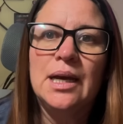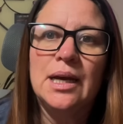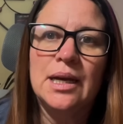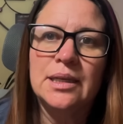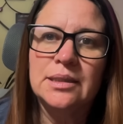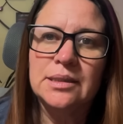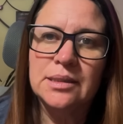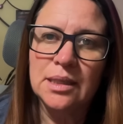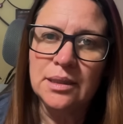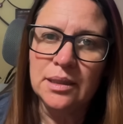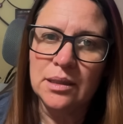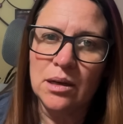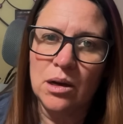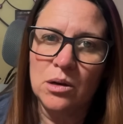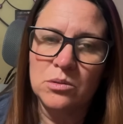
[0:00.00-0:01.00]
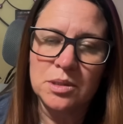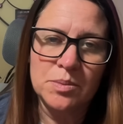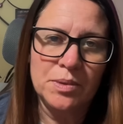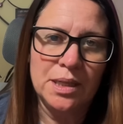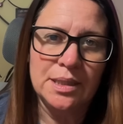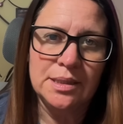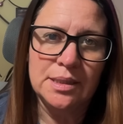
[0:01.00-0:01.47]
A second call was
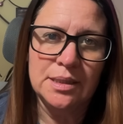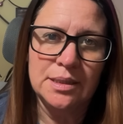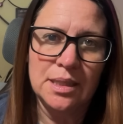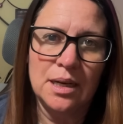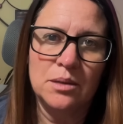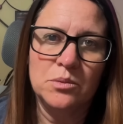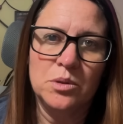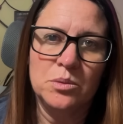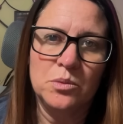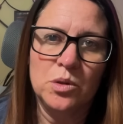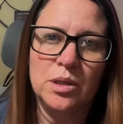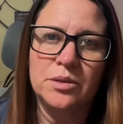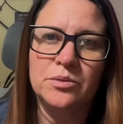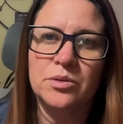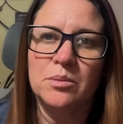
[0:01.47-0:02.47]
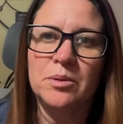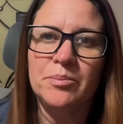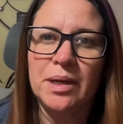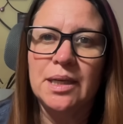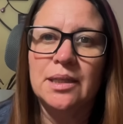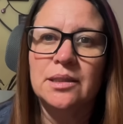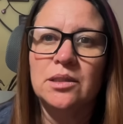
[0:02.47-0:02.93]
placed to 911 from a
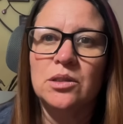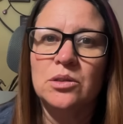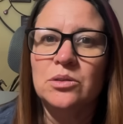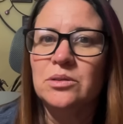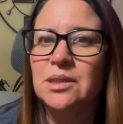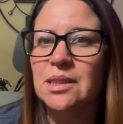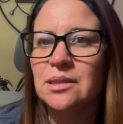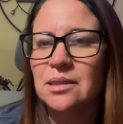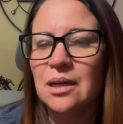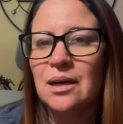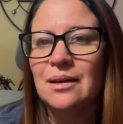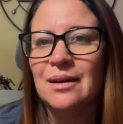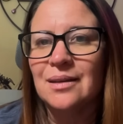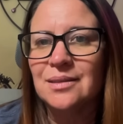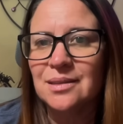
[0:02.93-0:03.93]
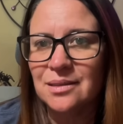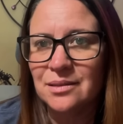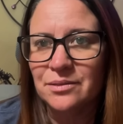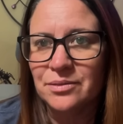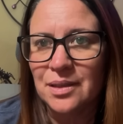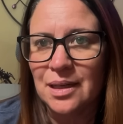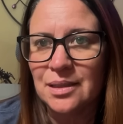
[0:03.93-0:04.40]
man who did not
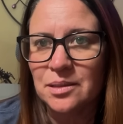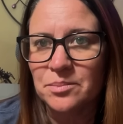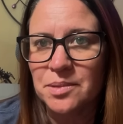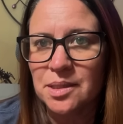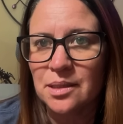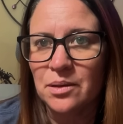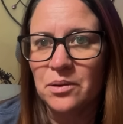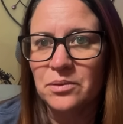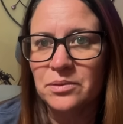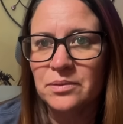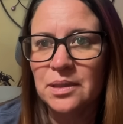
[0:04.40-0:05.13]
identify himself.